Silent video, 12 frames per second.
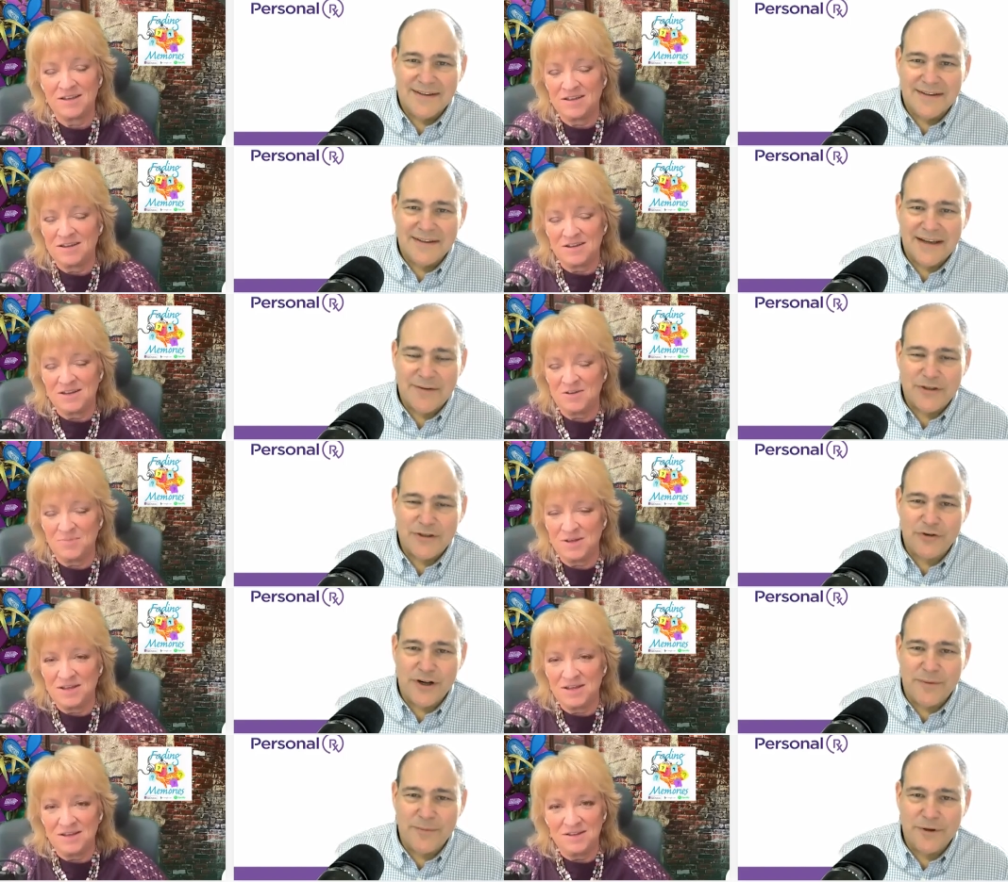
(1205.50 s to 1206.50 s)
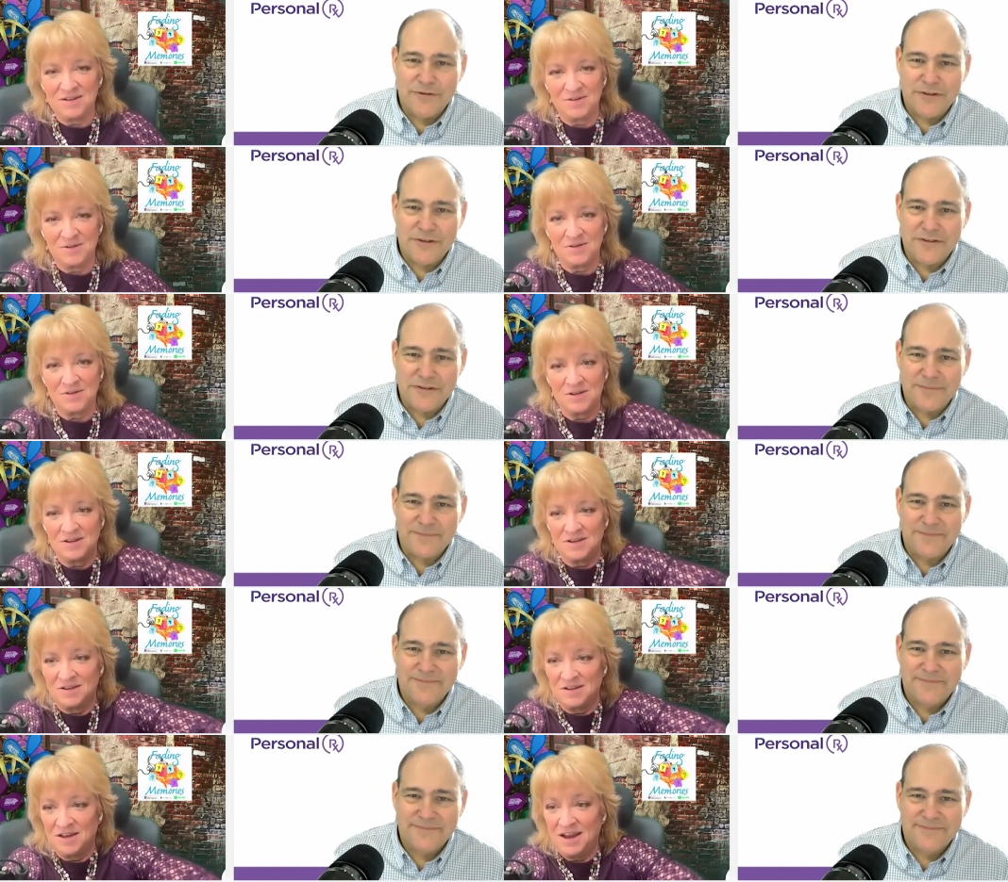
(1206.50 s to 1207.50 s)
Speaker 1: you have a strong be, immune system.
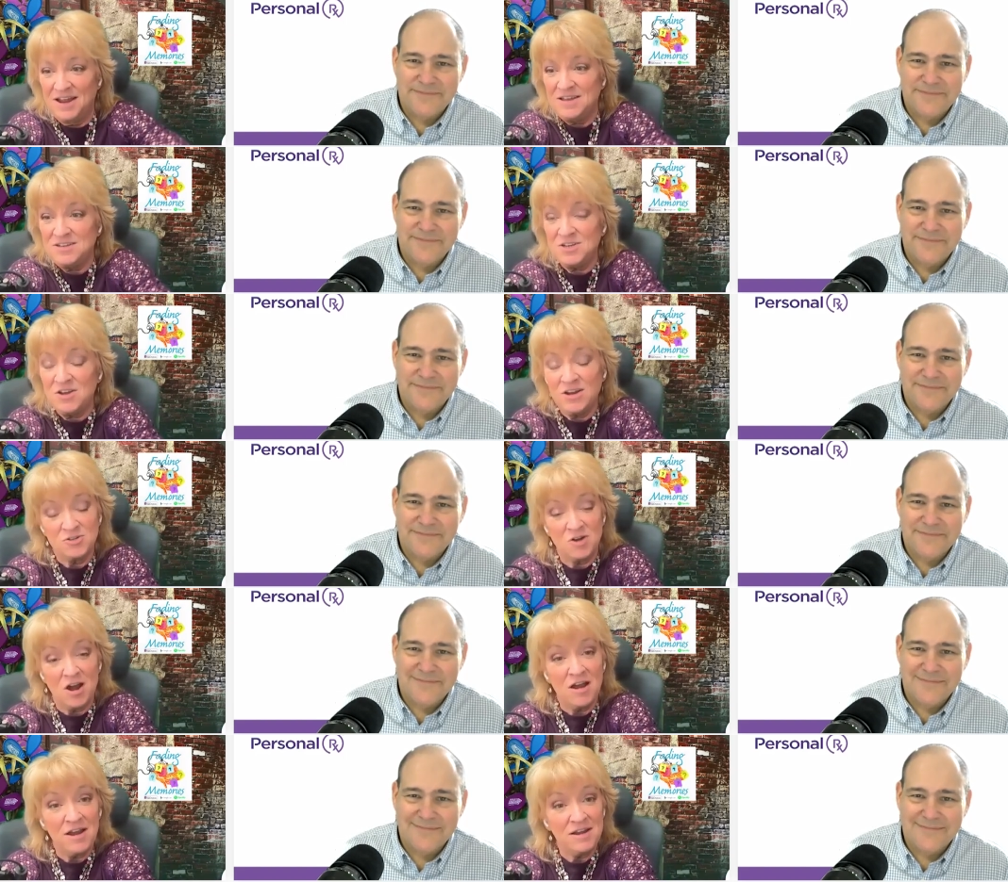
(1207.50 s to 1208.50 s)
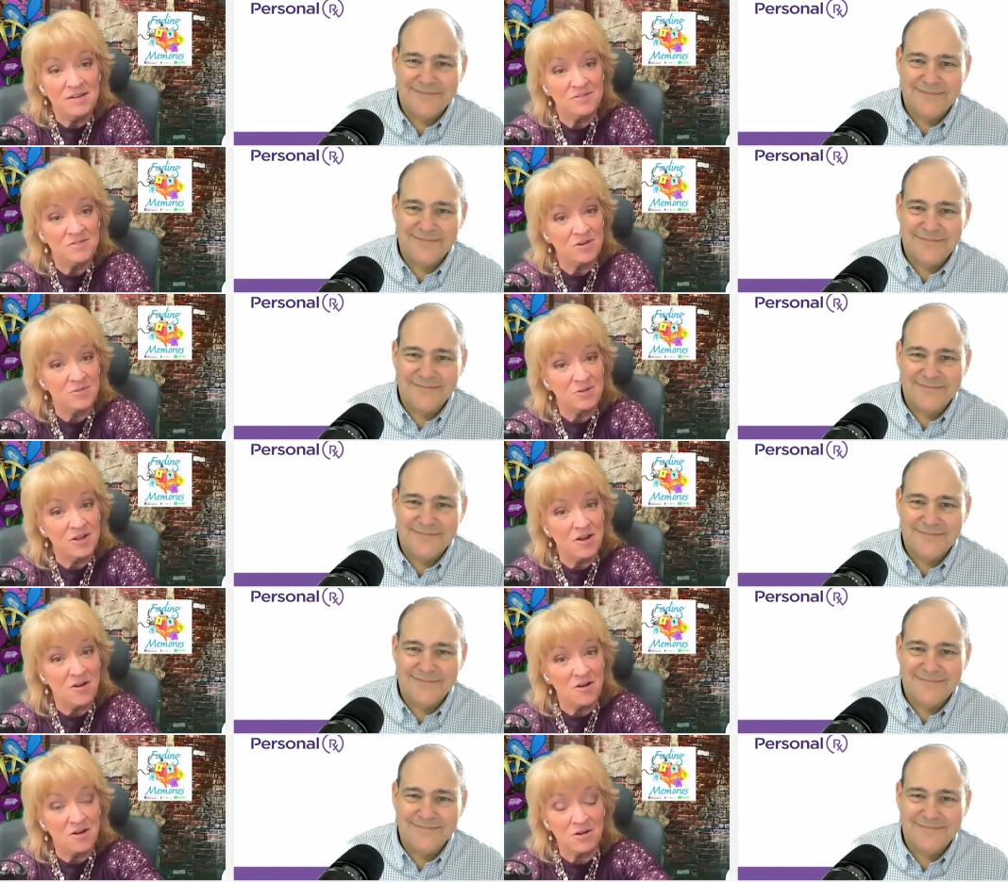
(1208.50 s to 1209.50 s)
Speaker 2: I guess so. I try, try really
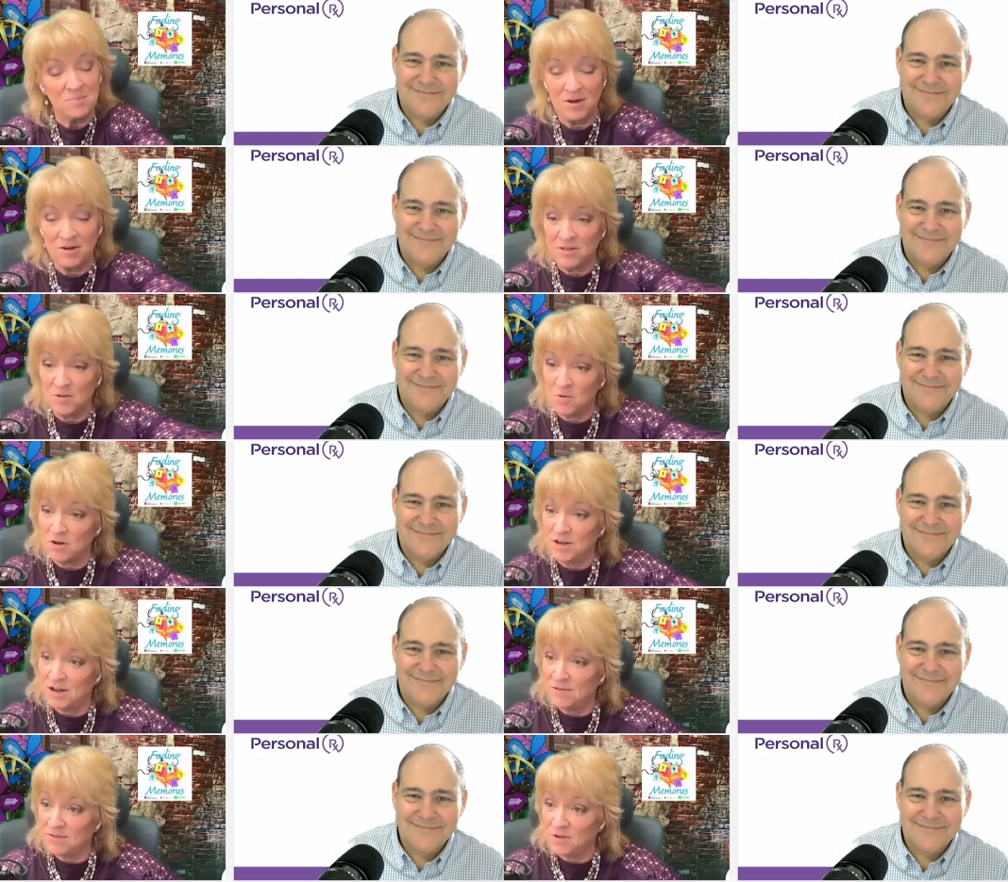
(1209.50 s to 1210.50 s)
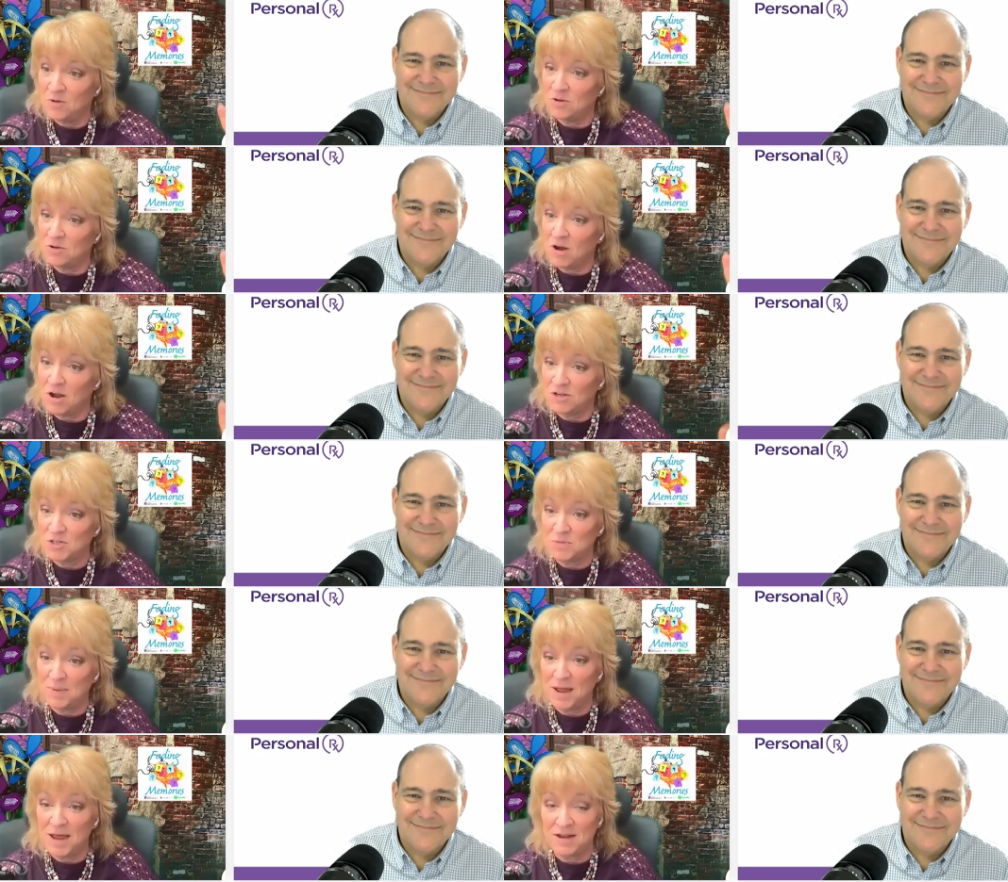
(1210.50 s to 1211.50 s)
hard. Apparently, working out in the cold garage is
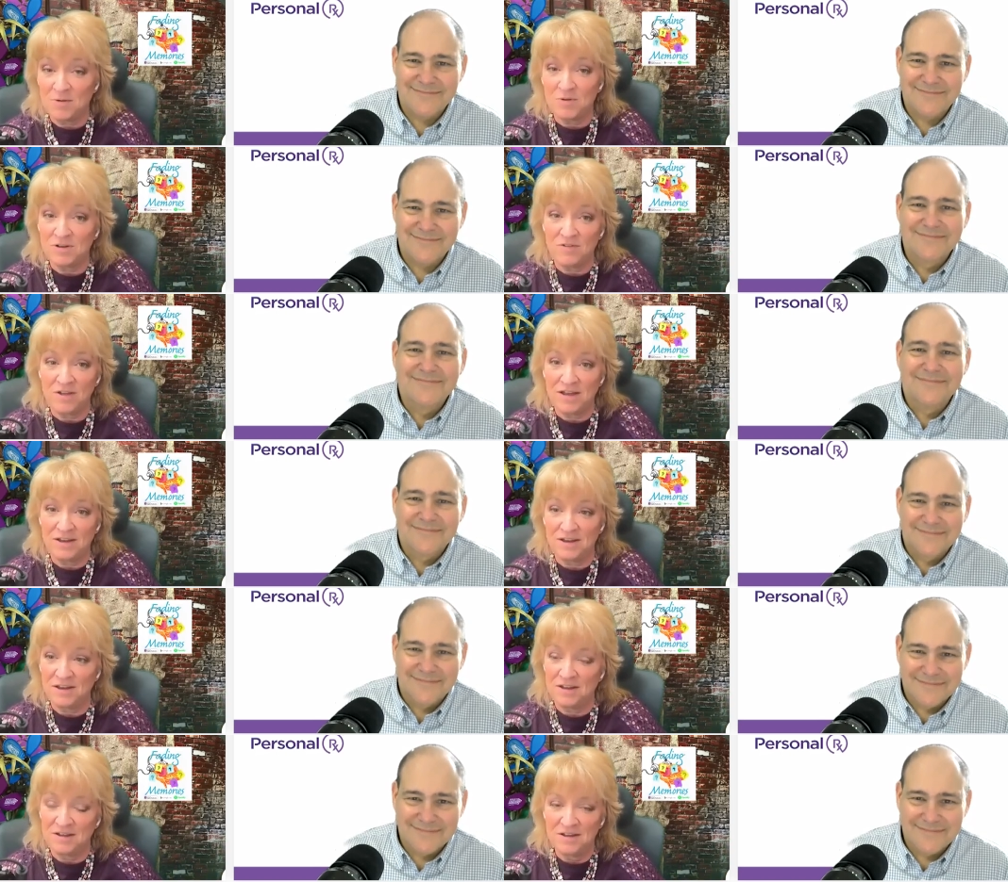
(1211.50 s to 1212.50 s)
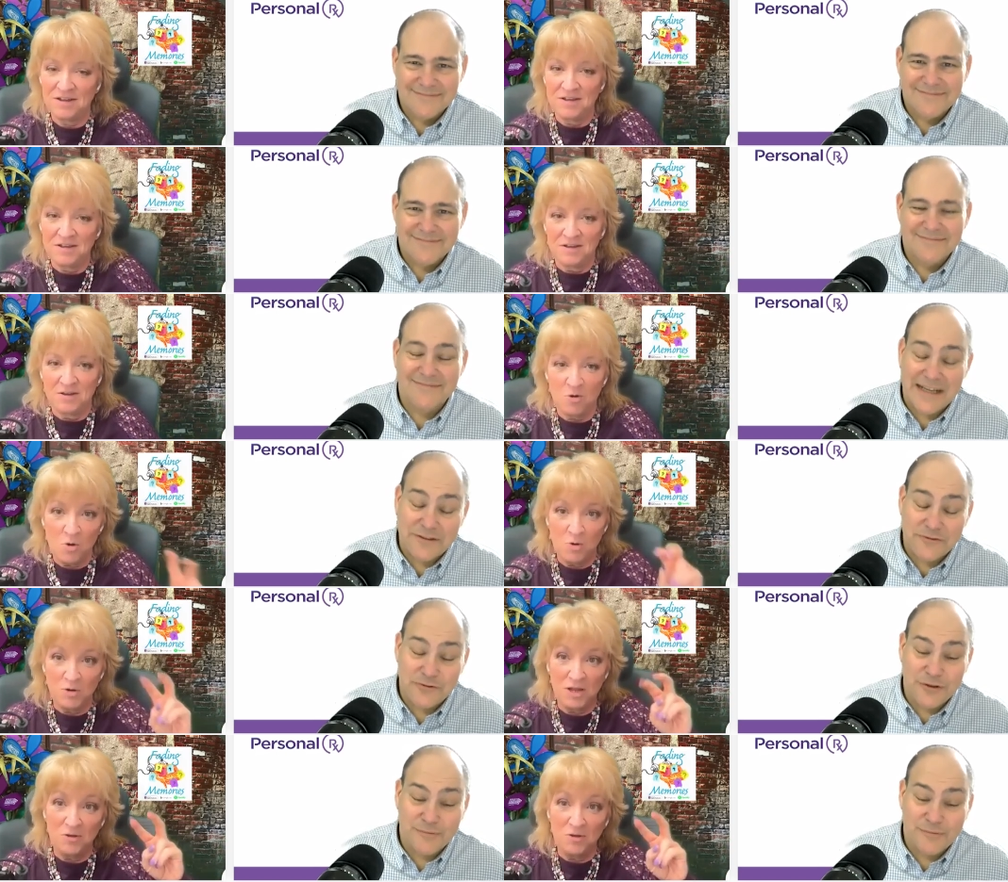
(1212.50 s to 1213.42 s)
bad. I wouldn't have had any
Speaker 1: That's quote true.